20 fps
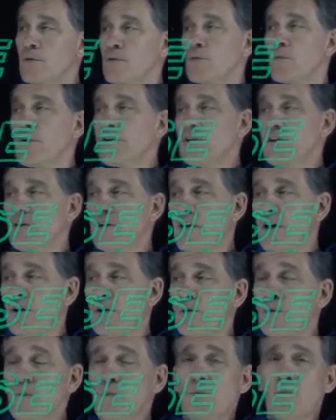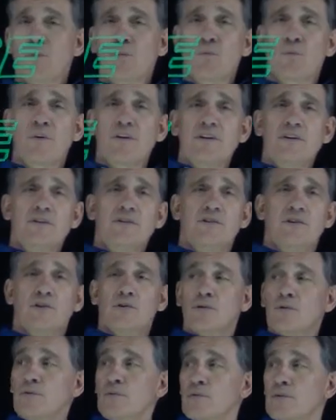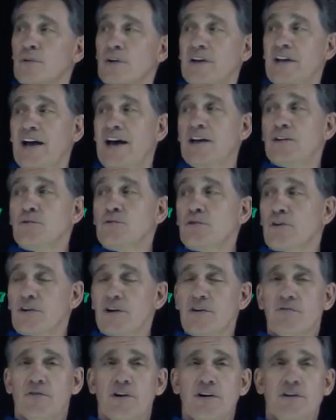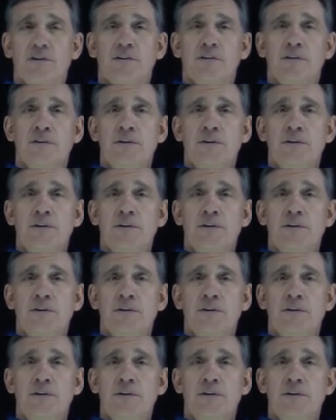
what you know, what you do, and how you deliver it,